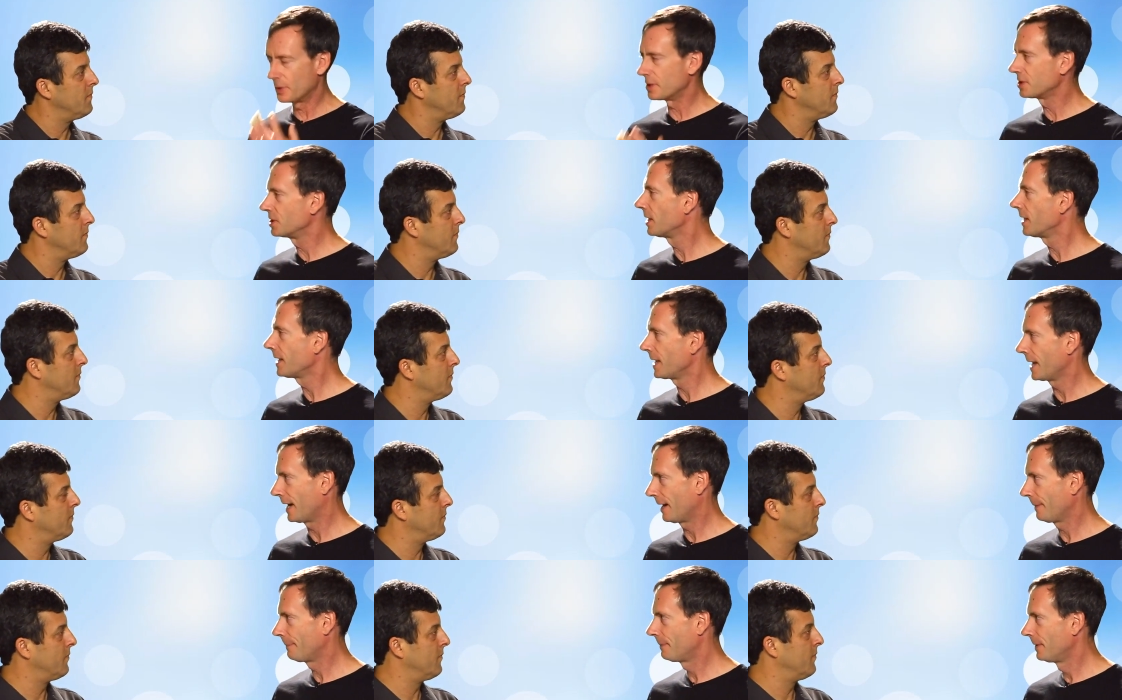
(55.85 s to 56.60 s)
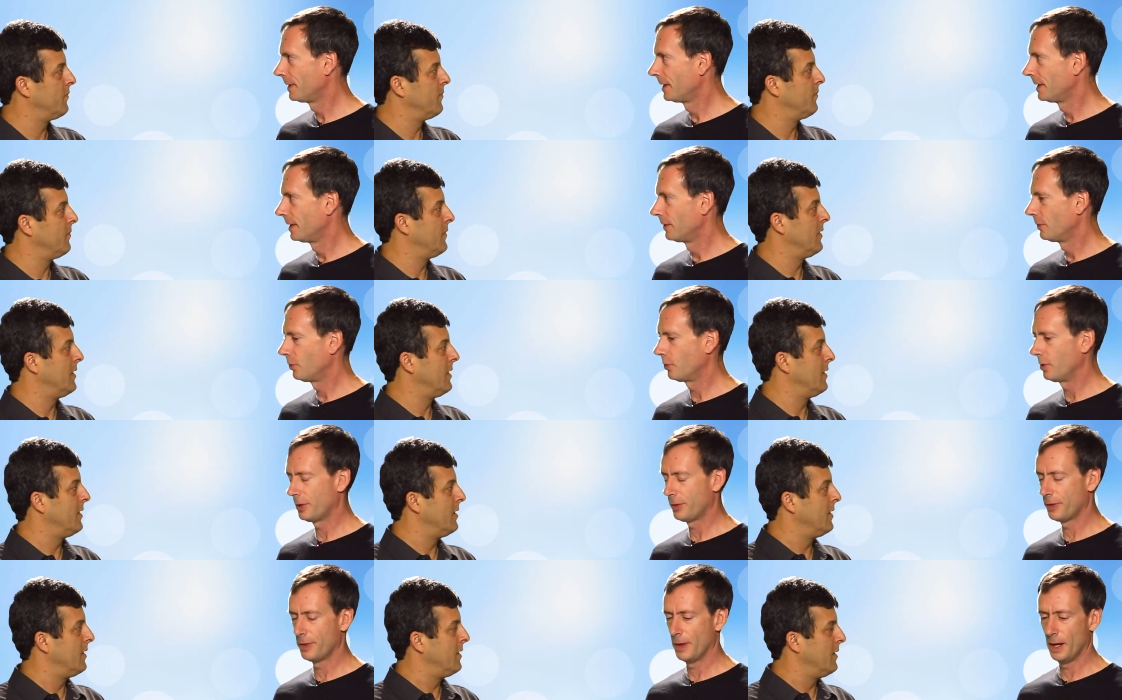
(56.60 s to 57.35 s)
Speaker 1: version of the app
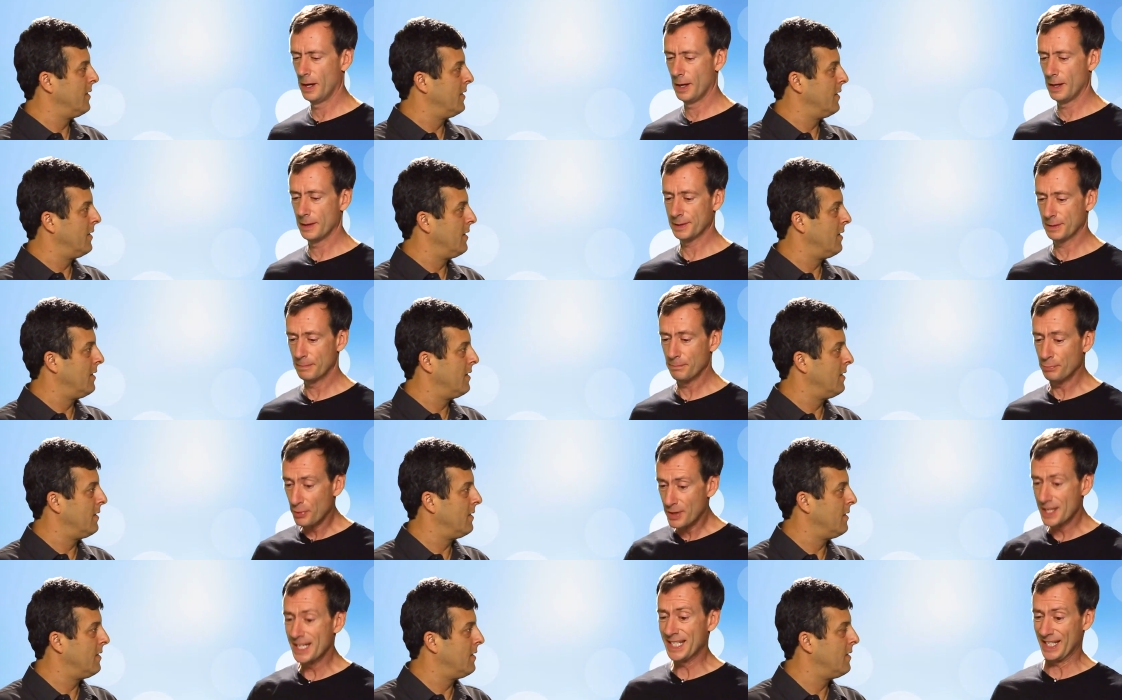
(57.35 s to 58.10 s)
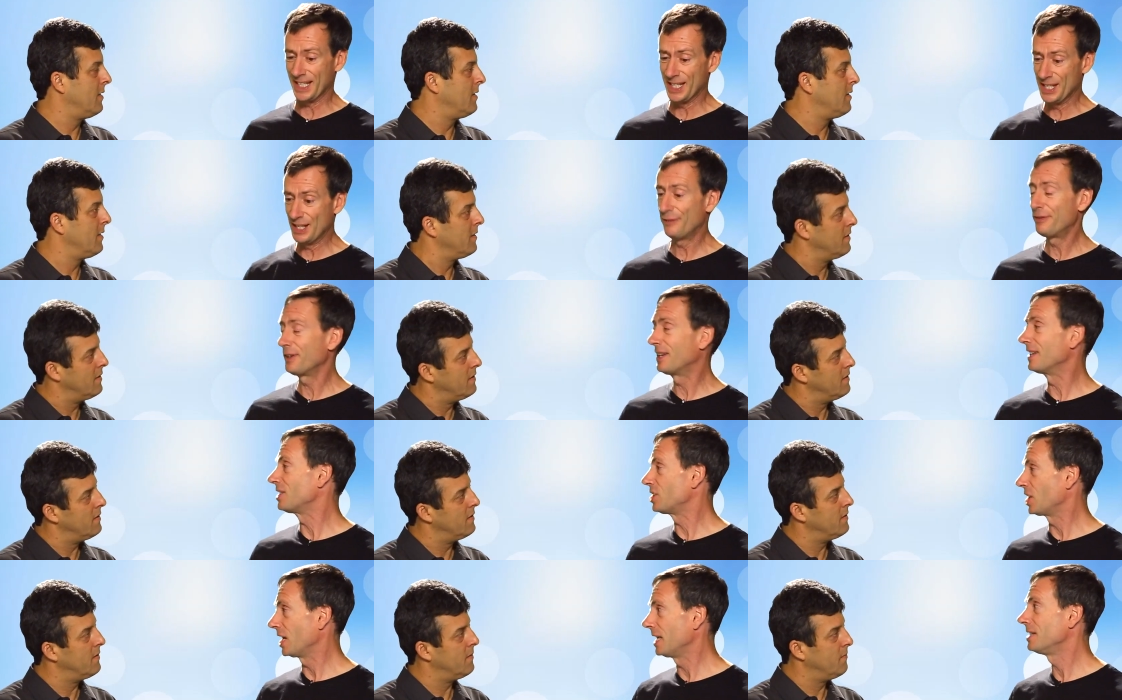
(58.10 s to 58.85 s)
with uh, some pretty
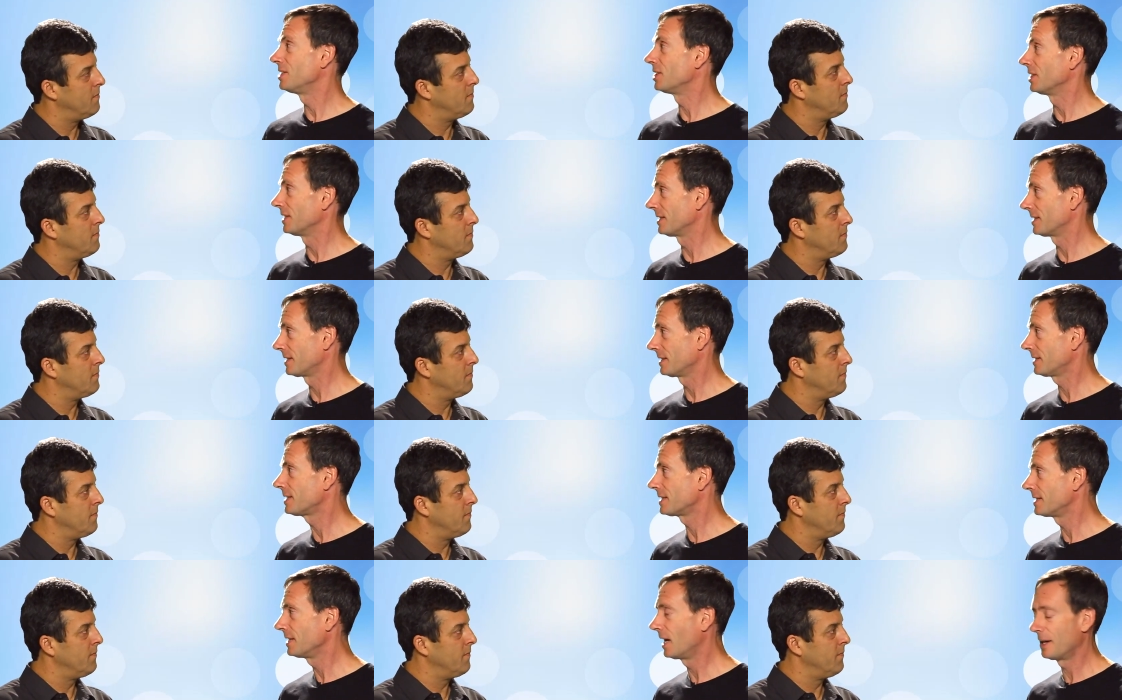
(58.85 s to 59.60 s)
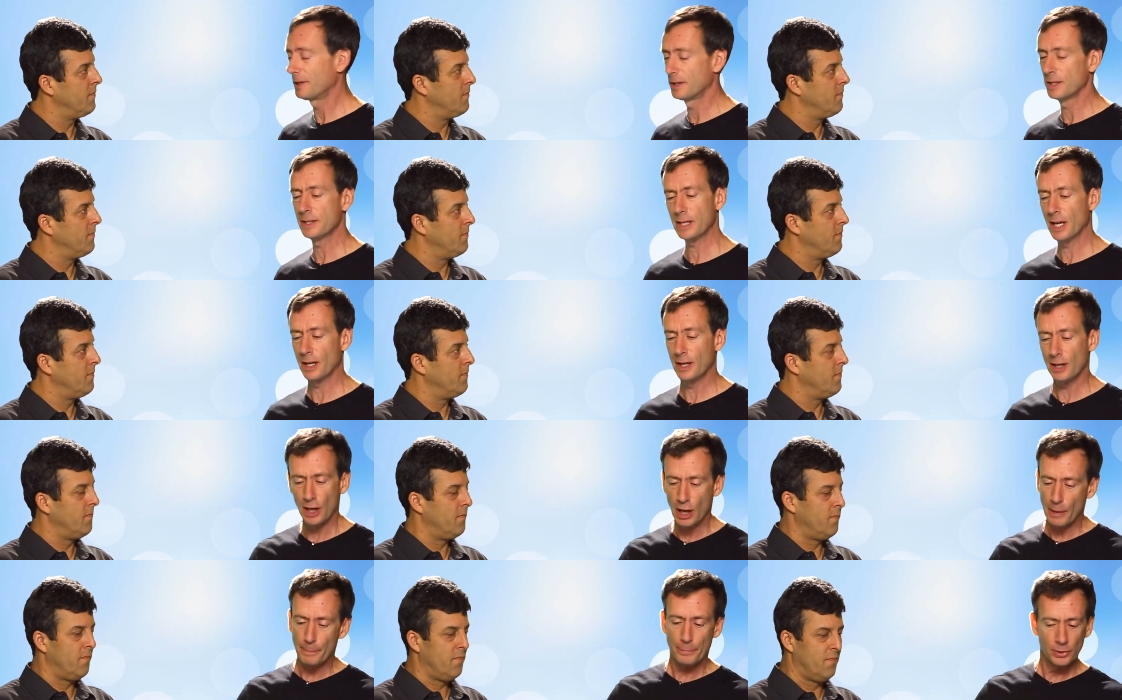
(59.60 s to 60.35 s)
significant changes. This is not just
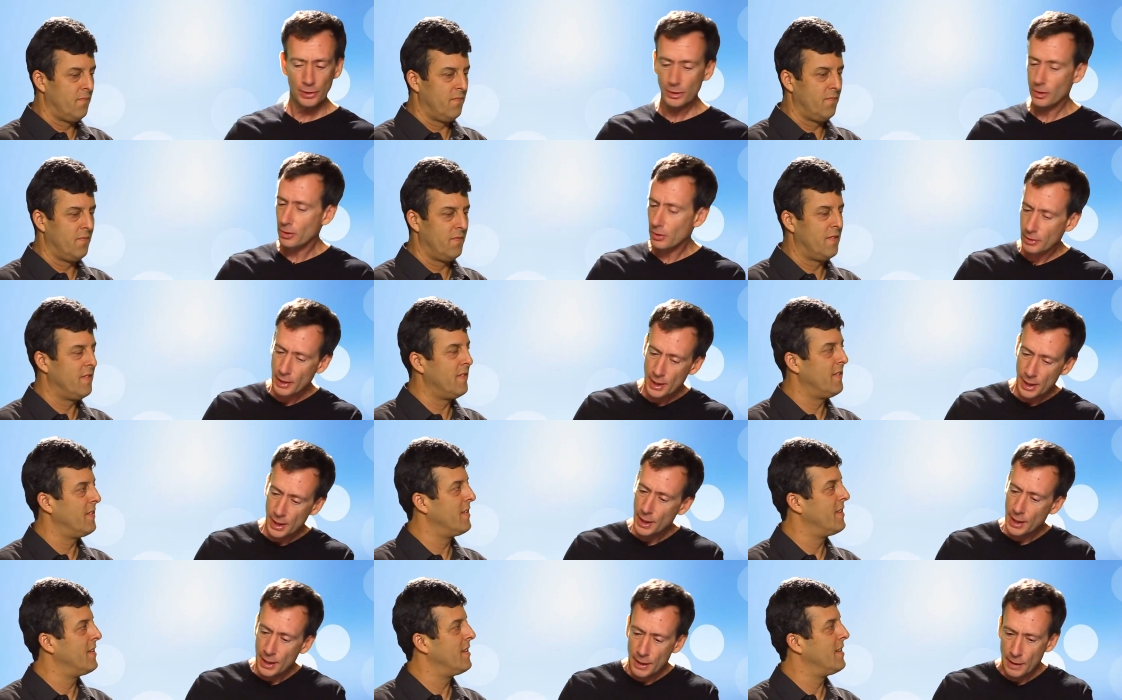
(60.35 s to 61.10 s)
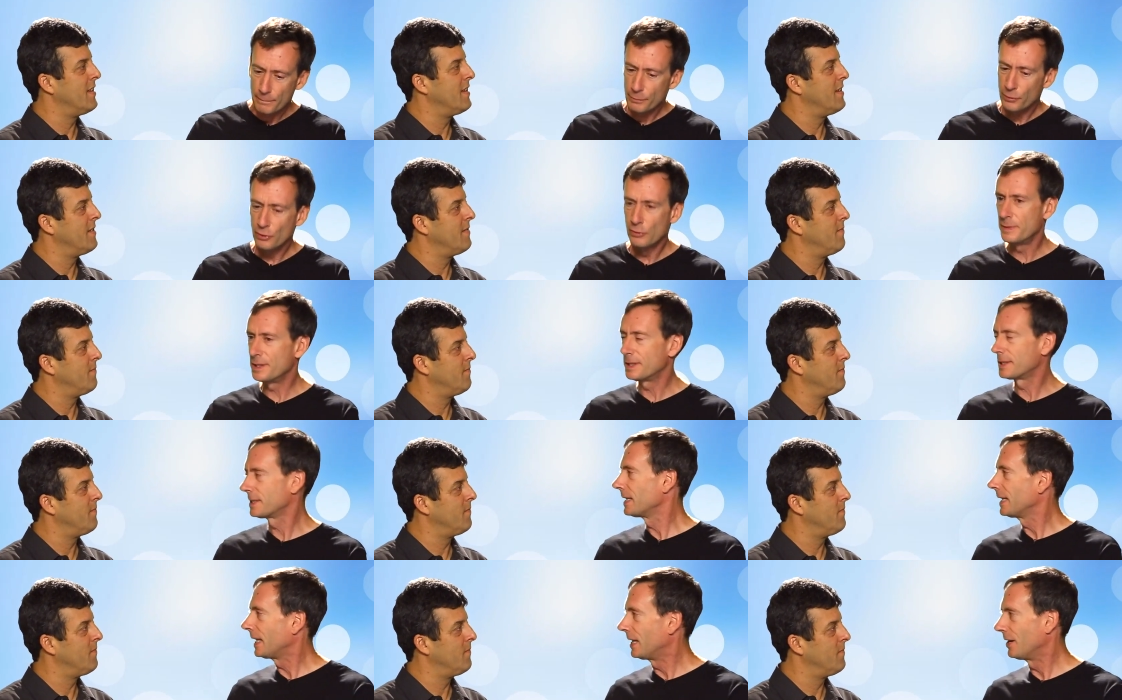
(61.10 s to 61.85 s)
like a couple little
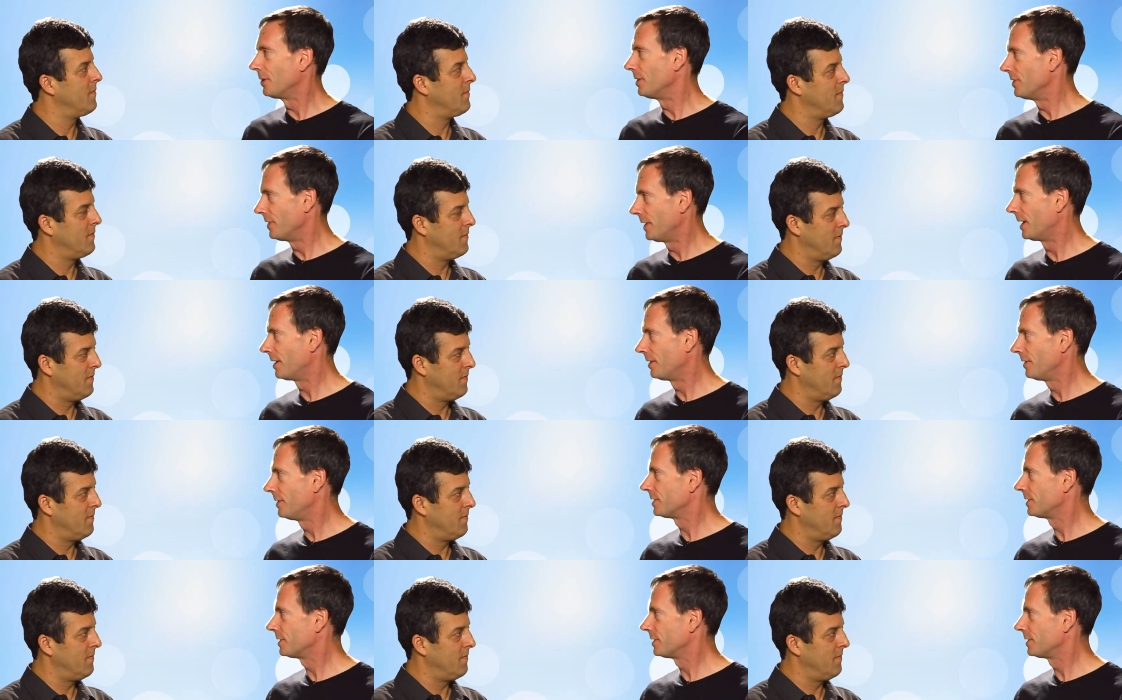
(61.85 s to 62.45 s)
improvements here and there.